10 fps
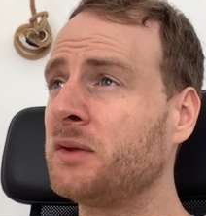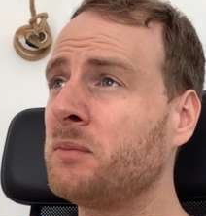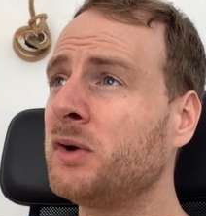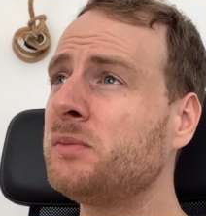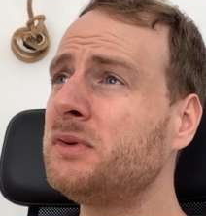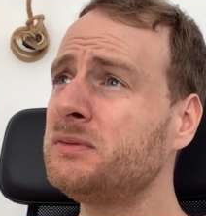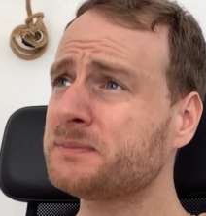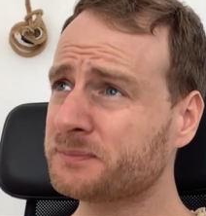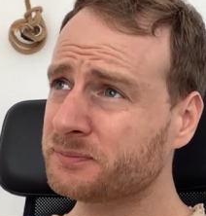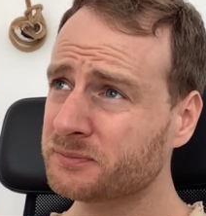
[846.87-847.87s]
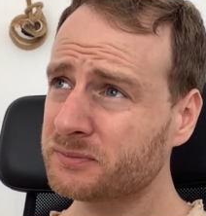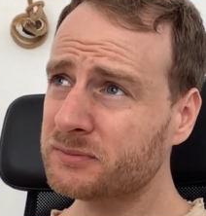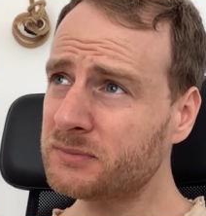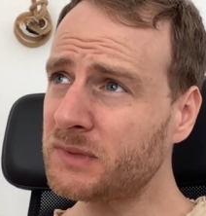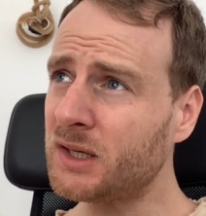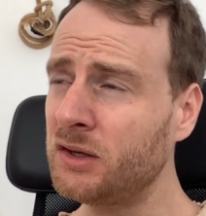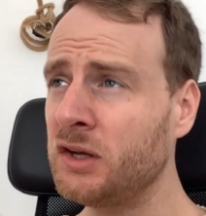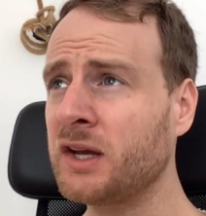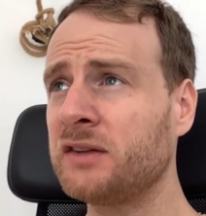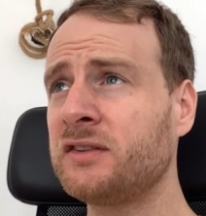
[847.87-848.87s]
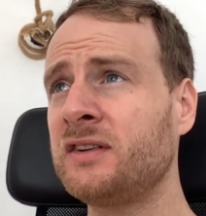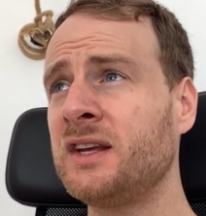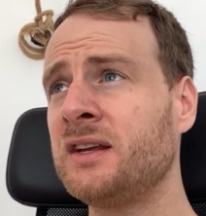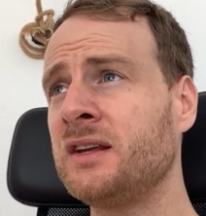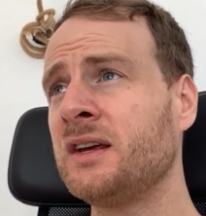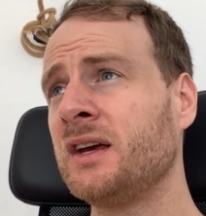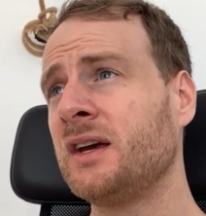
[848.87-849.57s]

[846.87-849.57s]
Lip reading: moment you can see,